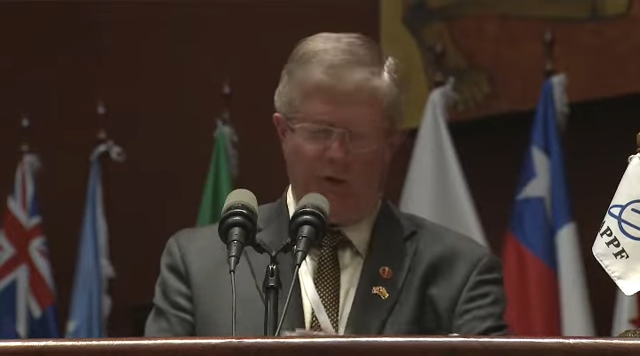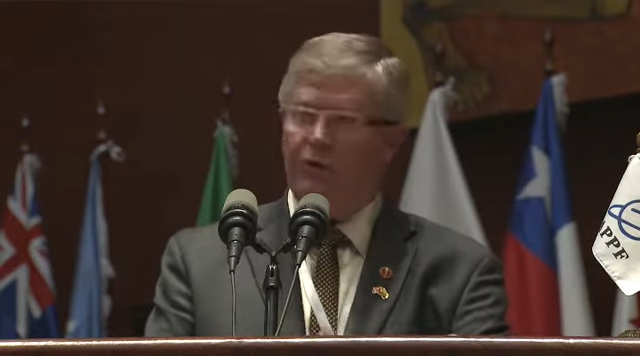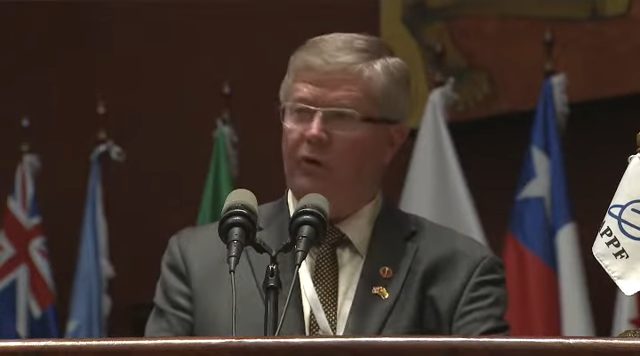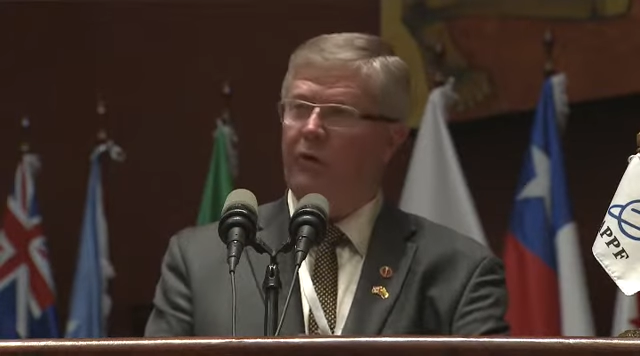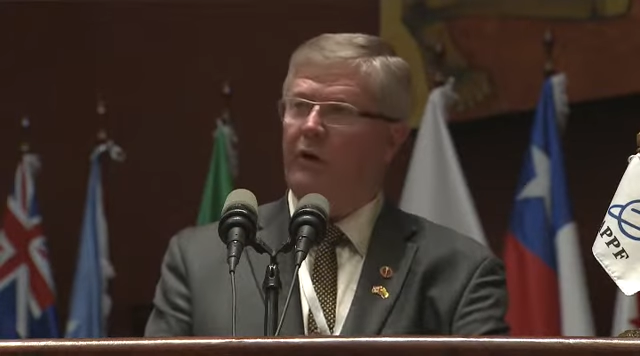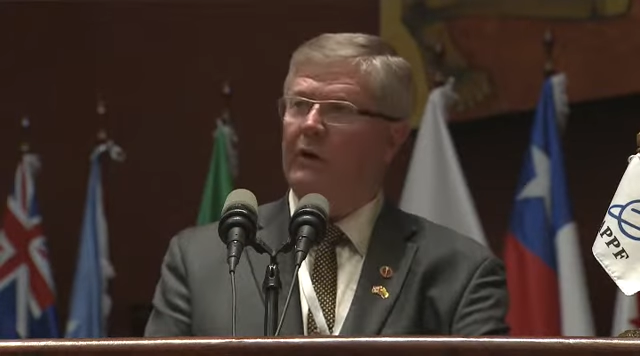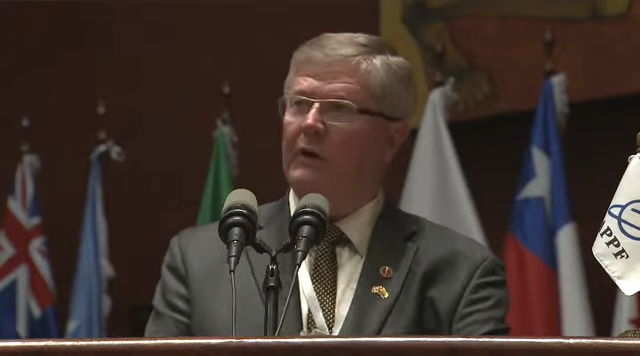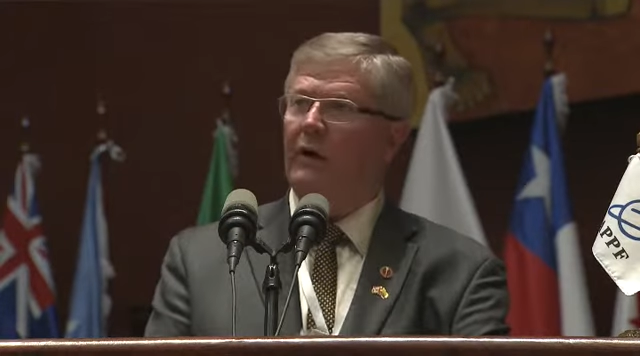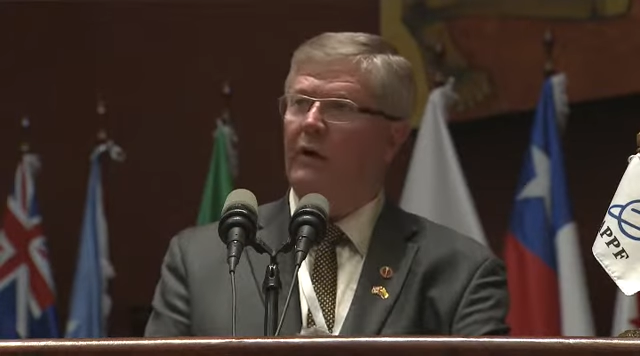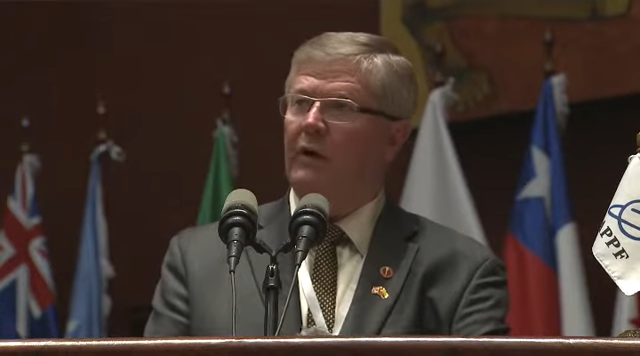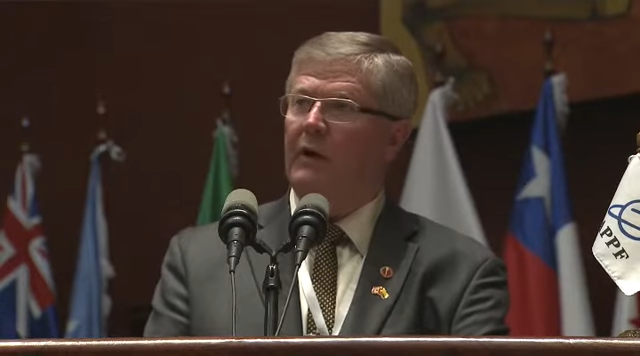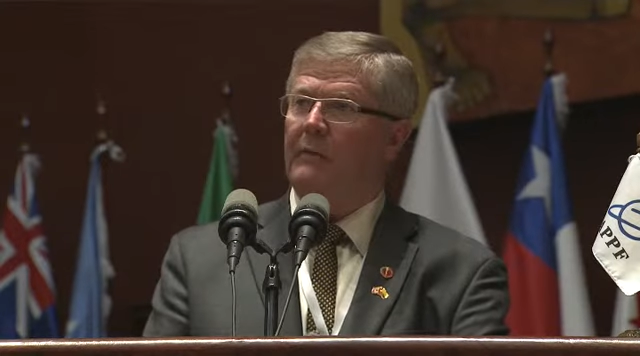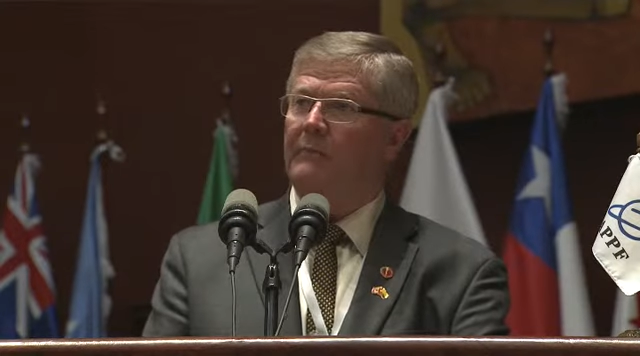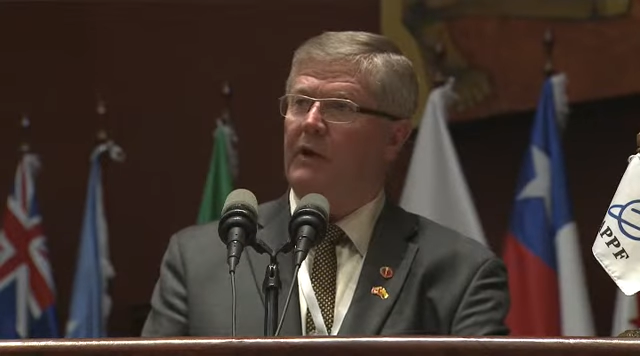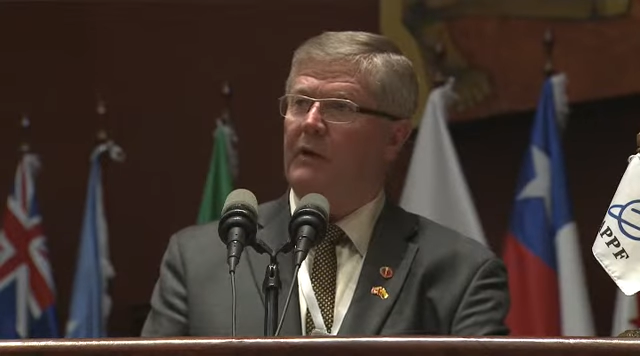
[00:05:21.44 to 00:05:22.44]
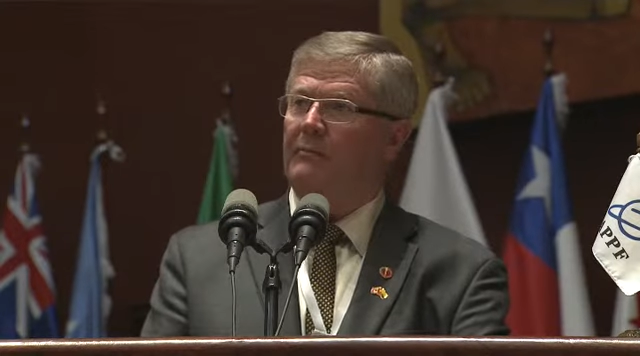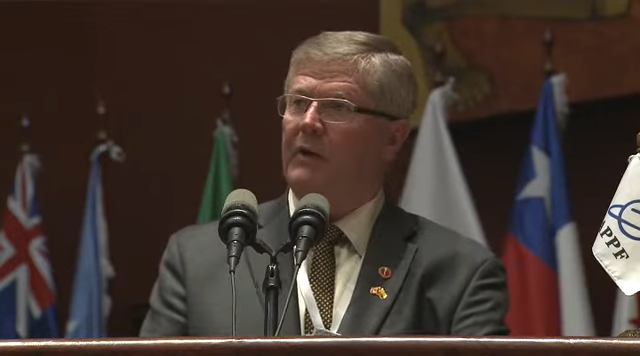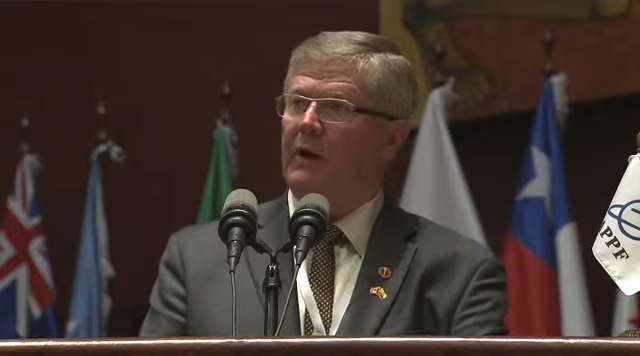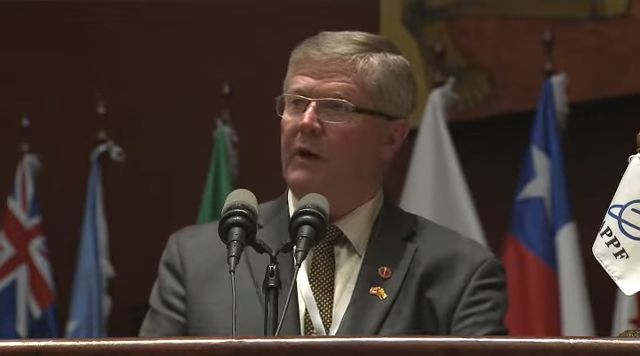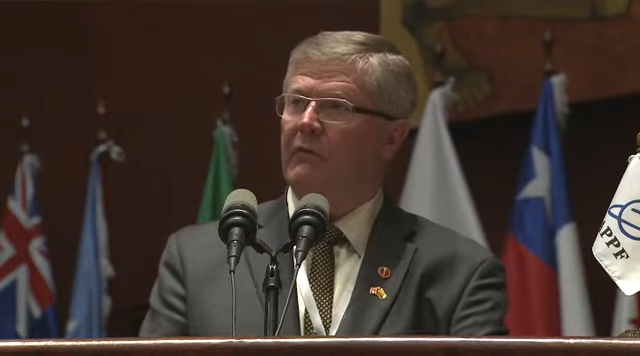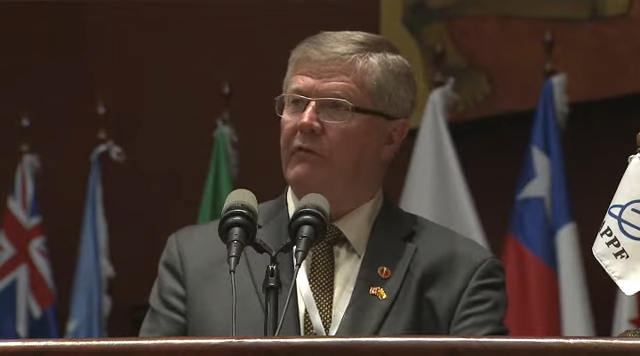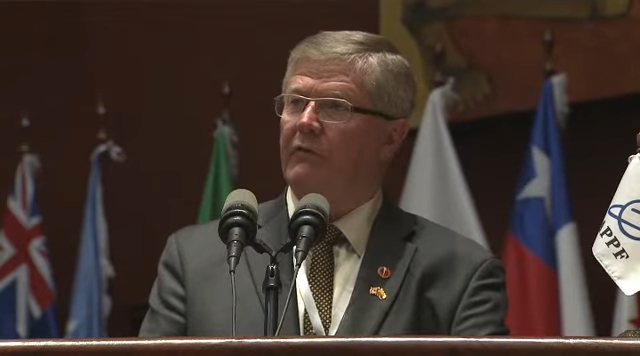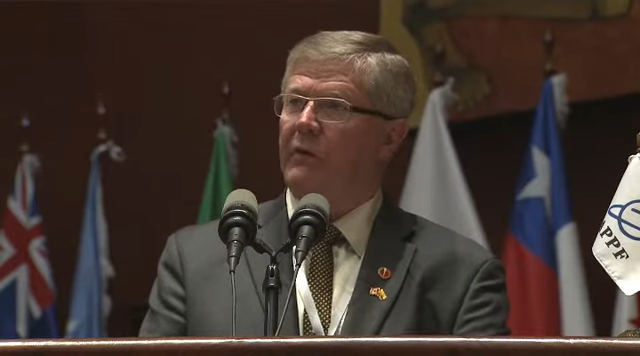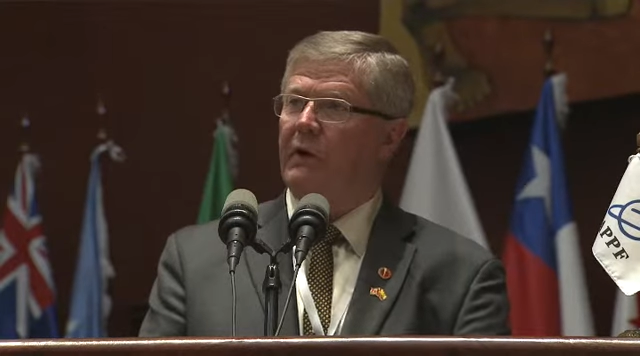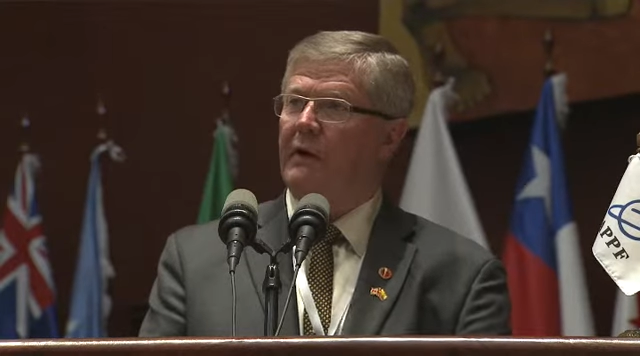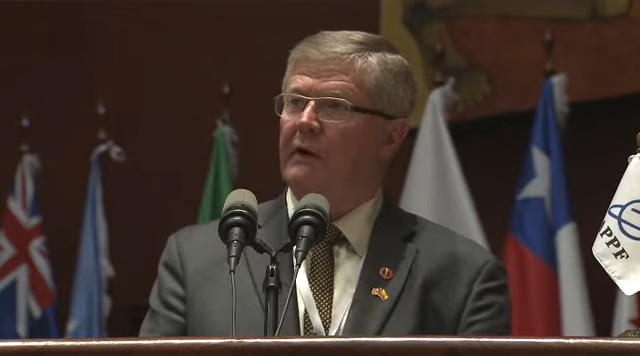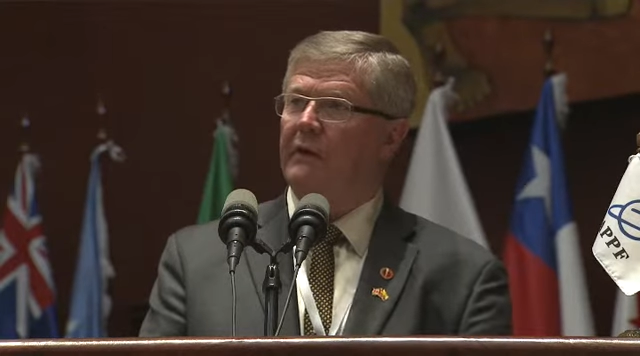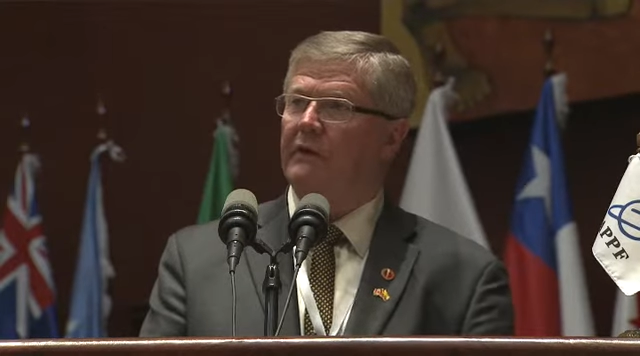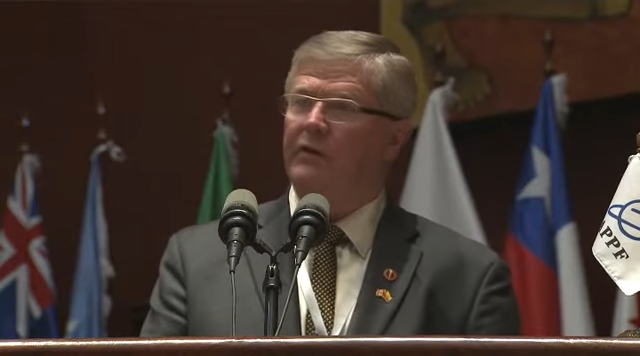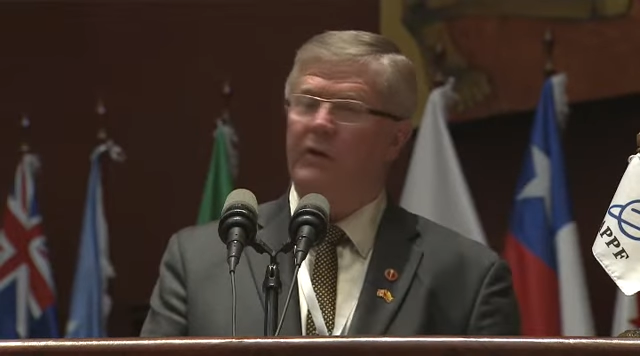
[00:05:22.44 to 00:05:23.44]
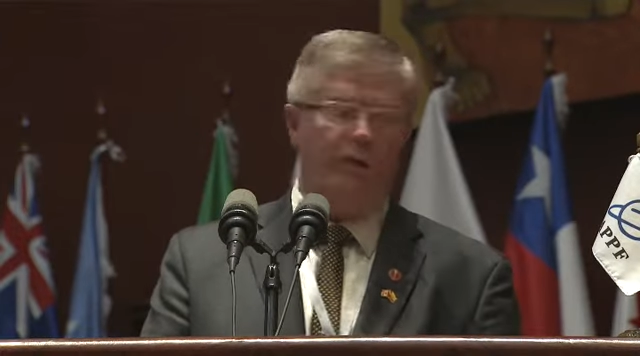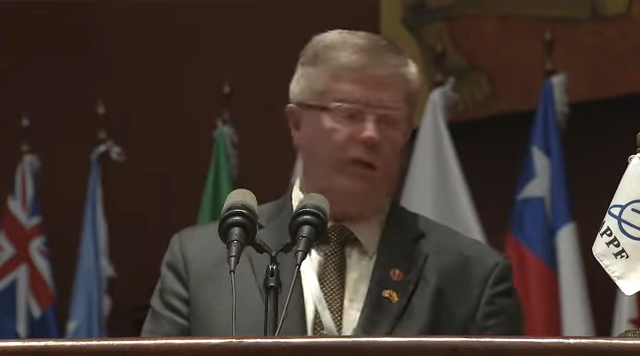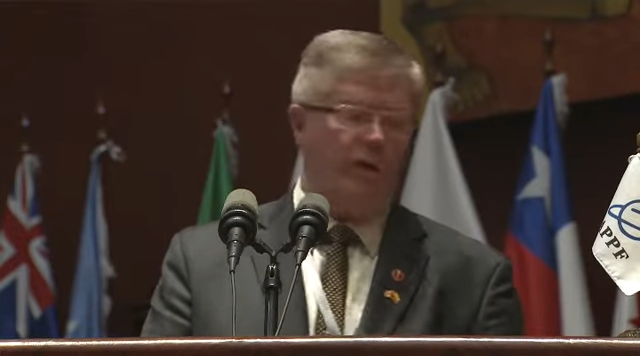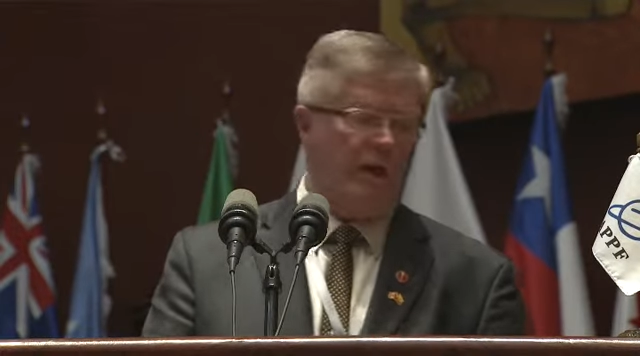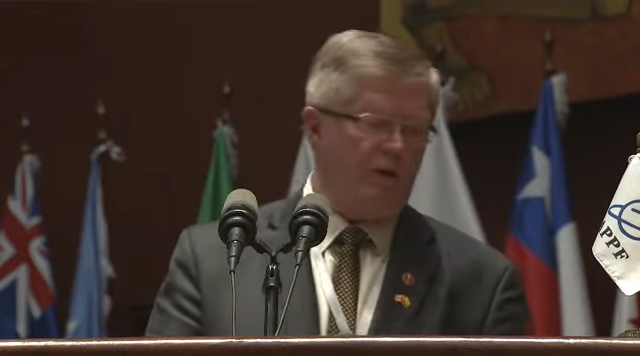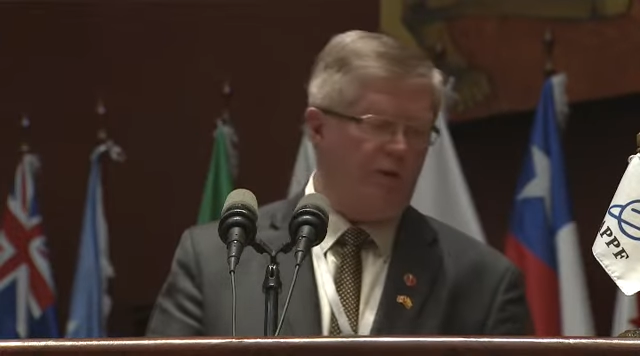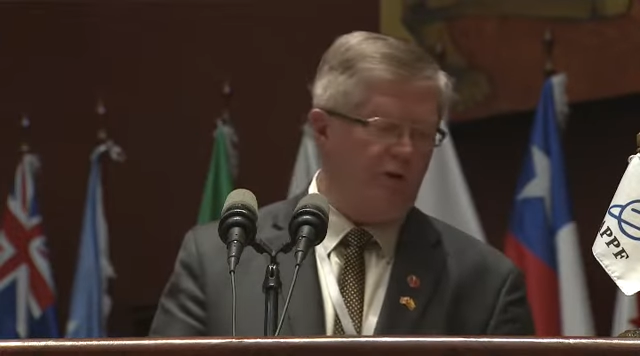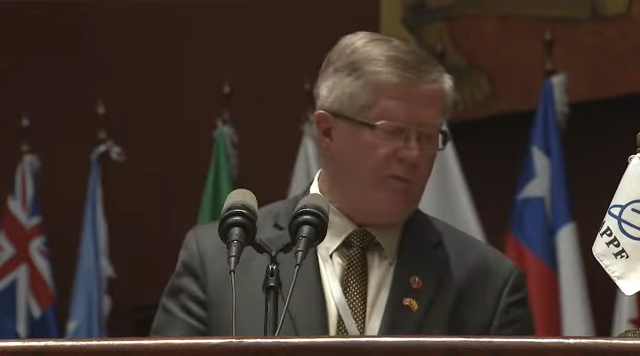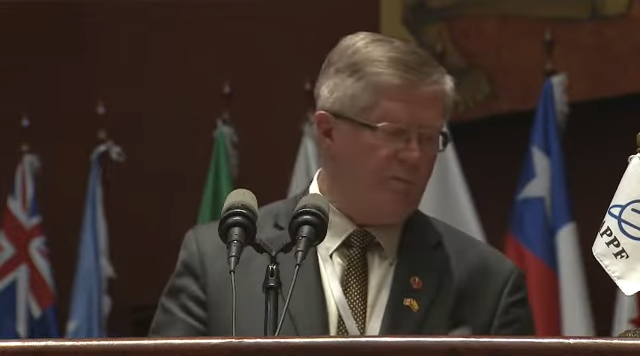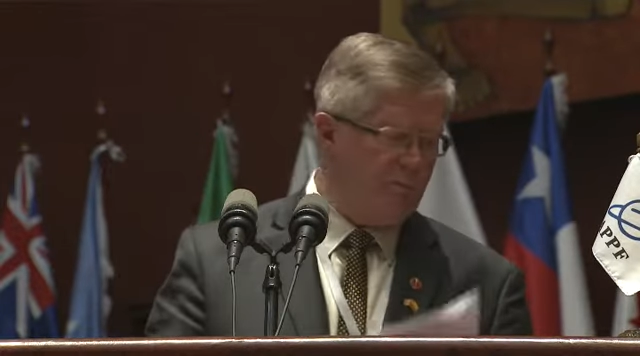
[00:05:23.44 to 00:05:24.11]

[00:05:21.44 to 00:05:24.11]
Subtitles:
during our APPF meetings. Thank you.